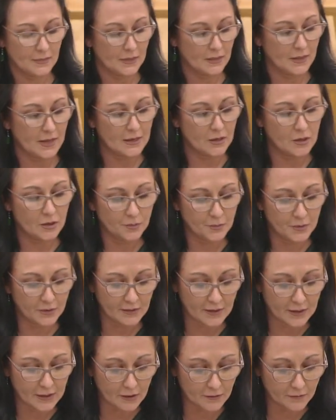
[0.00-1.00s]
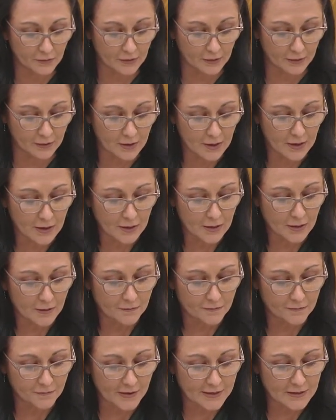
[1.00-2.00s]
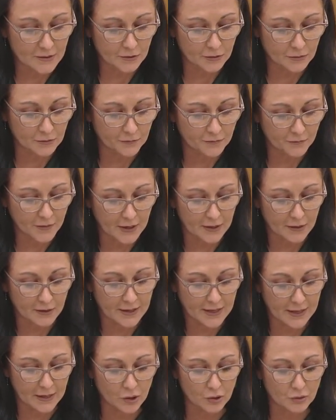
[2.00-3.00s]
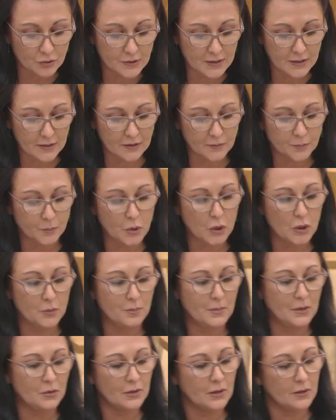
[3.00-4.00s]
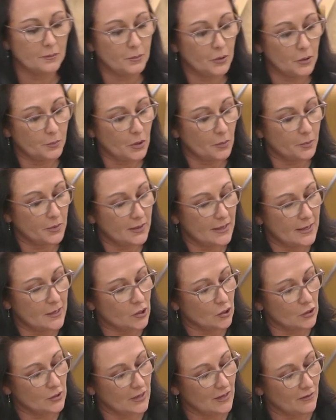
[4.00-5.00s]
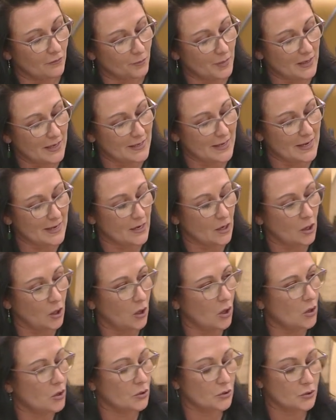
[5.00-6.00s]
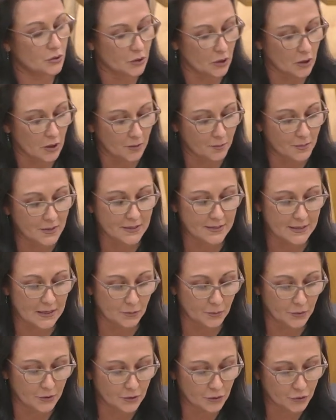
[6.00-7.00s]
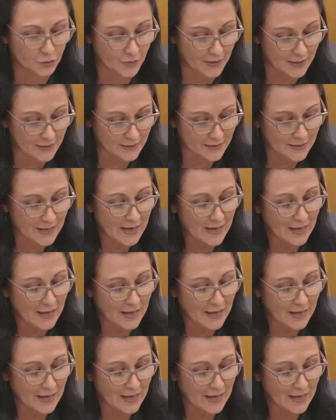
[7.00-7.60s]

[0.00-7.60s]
Thank you, Presiding Officer. Fatal fire casualties per million per population have been in a long-term downward trend